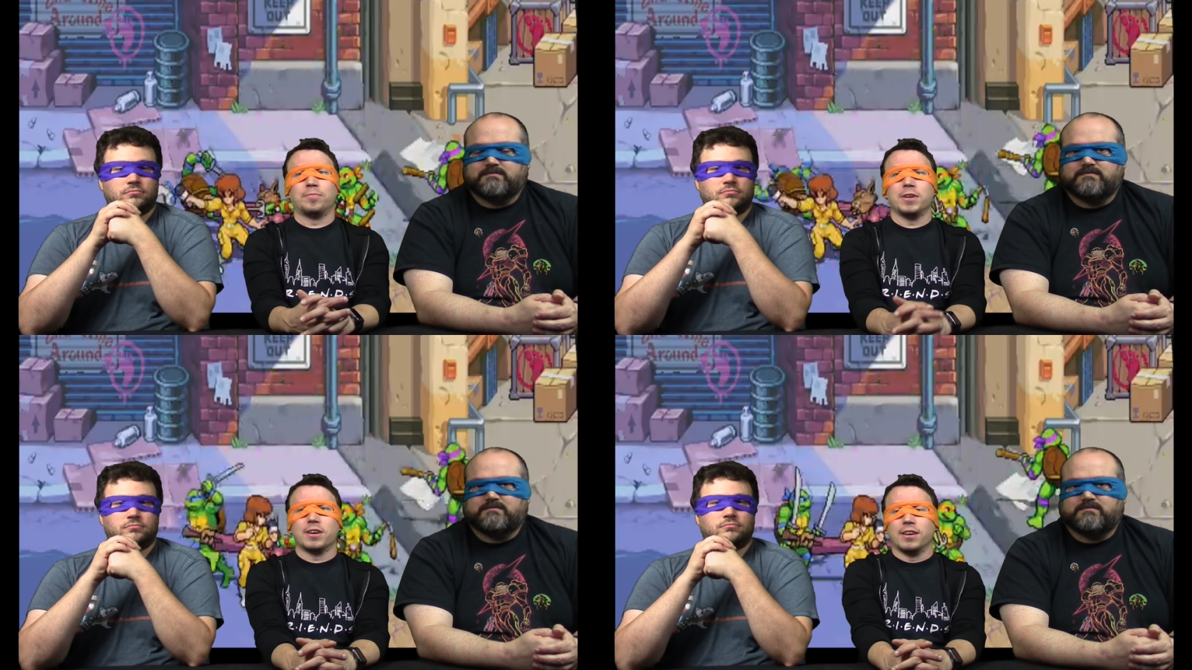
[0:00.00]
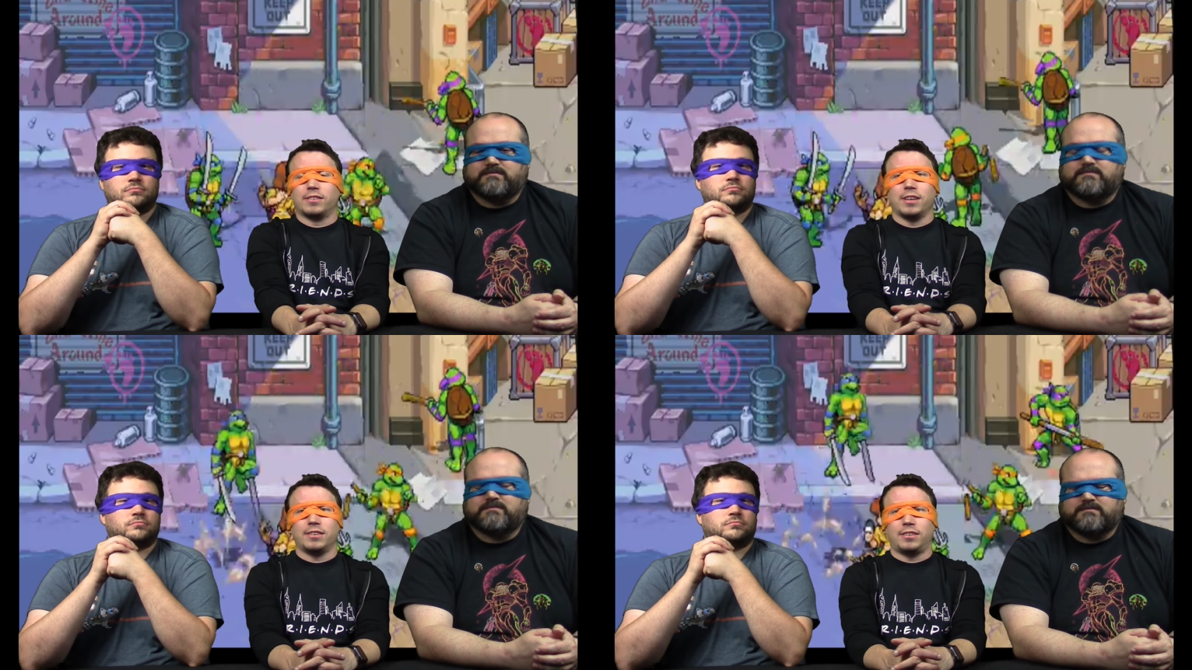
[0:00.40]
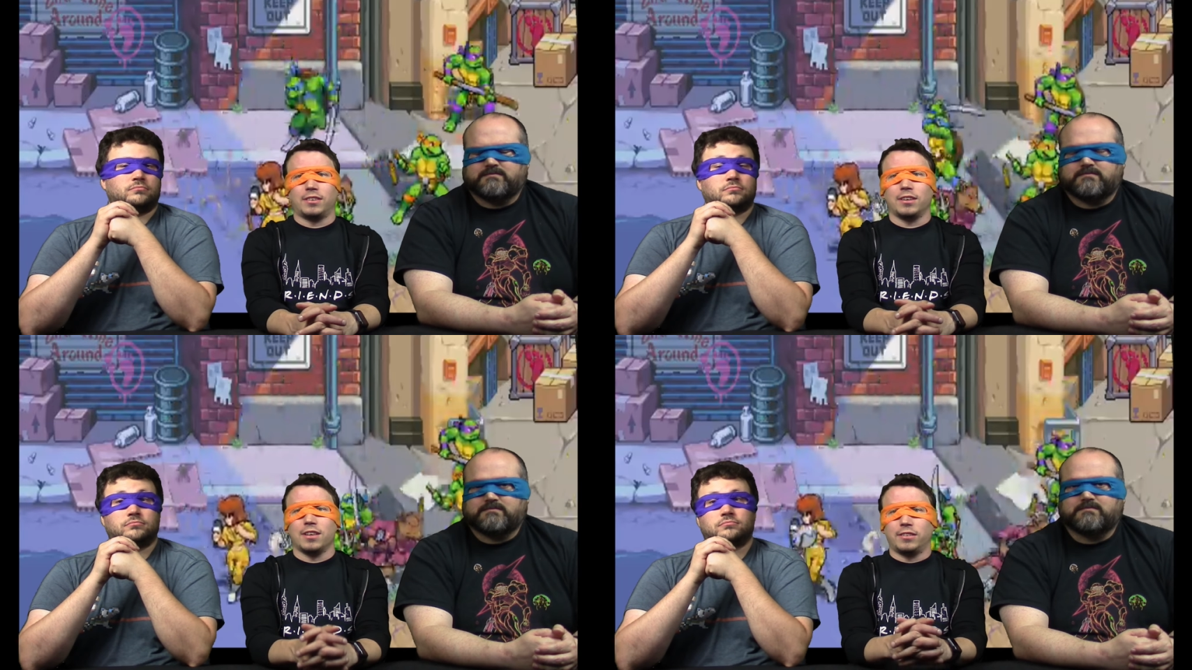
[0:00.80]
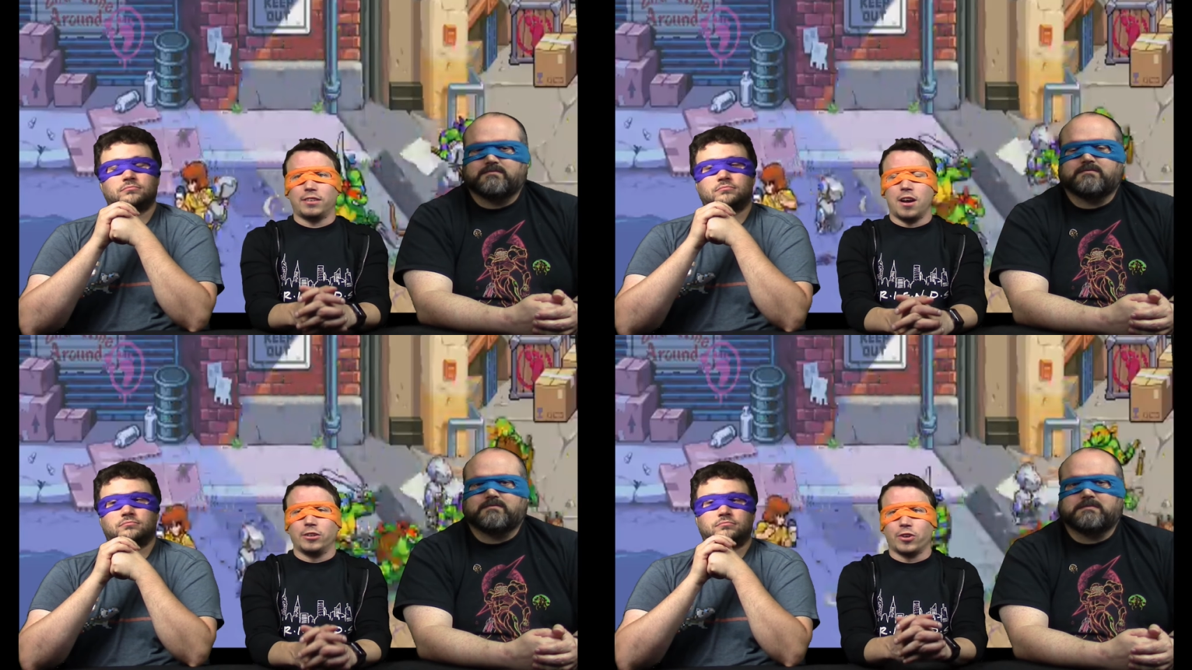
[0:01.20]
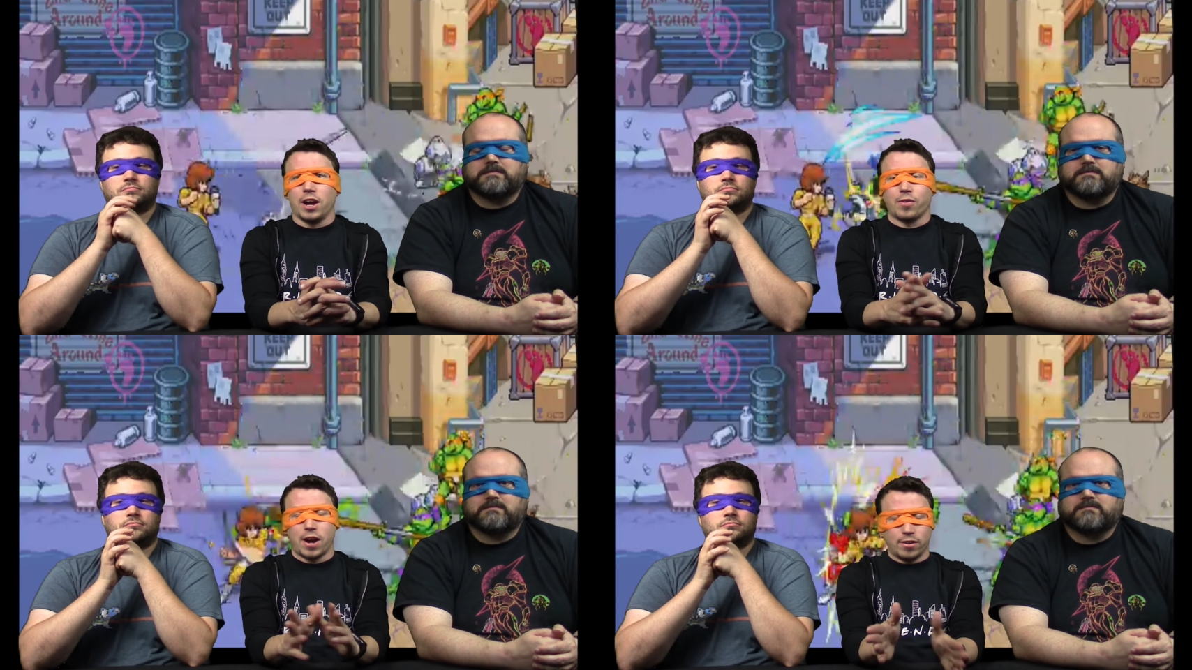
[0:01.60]
Speaker 1: because this this
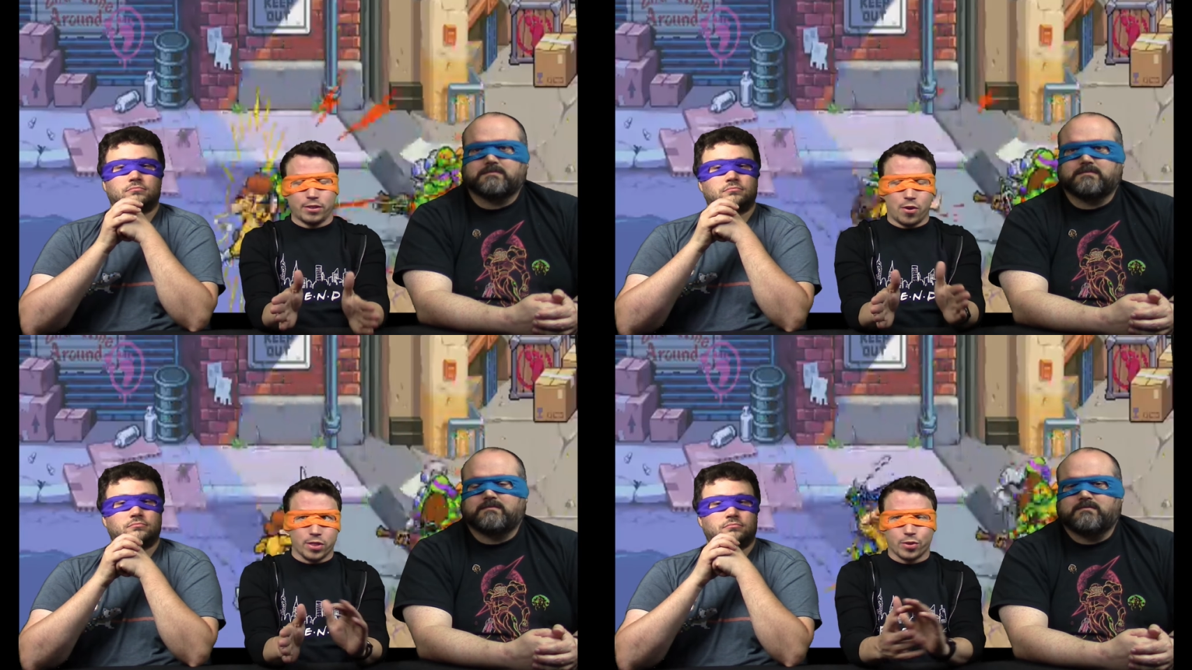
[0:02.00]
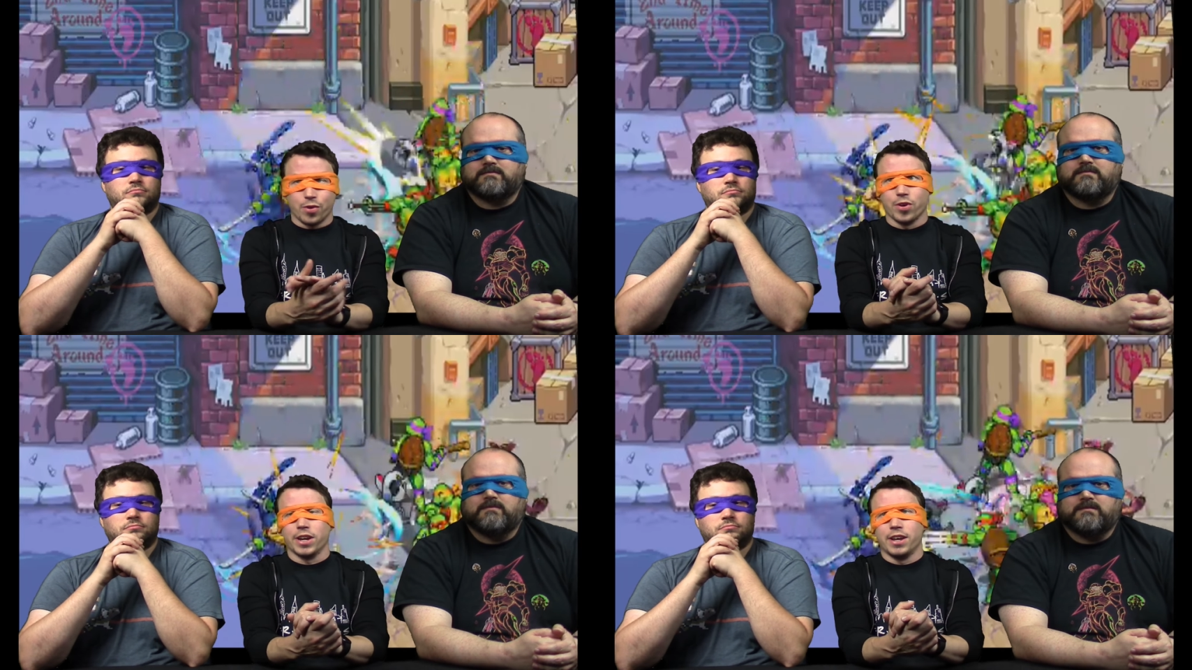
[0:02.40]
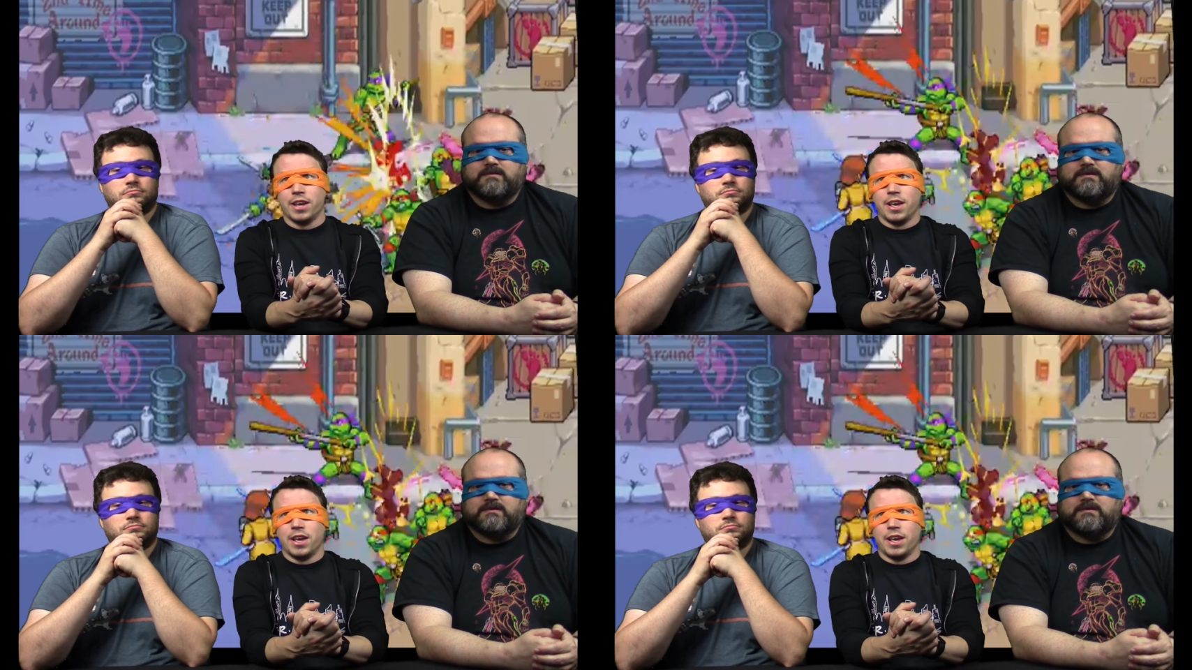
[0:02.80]
soundtrack when I was going through it,